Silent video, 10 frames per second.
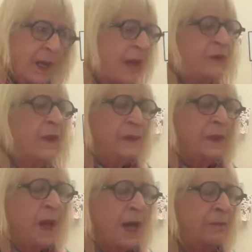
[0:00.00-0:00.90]
after that,
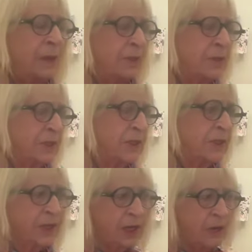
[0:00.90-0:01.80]
then I had my daughter.
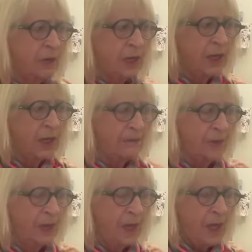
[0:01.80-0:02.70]
So I
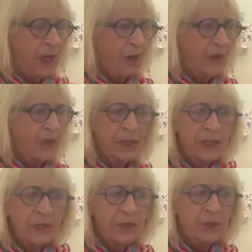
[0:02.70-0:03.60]

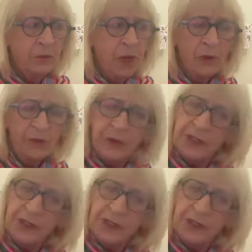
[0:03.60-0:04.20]
worked for the